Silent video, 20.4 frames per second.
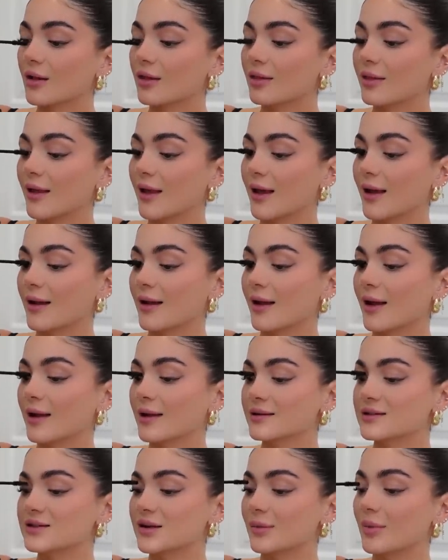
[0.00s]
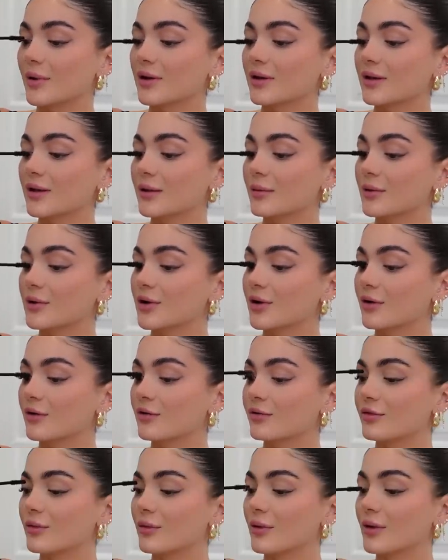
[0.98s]
than I typically would
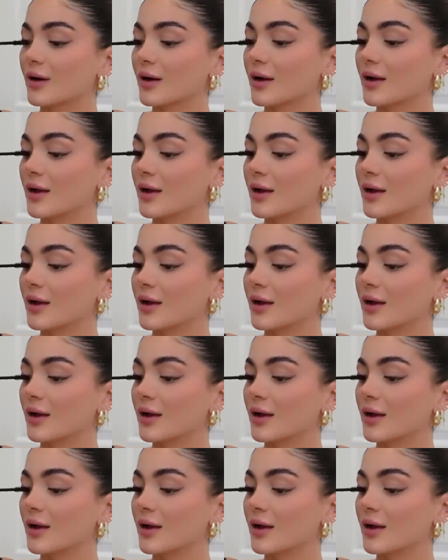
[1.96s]
go for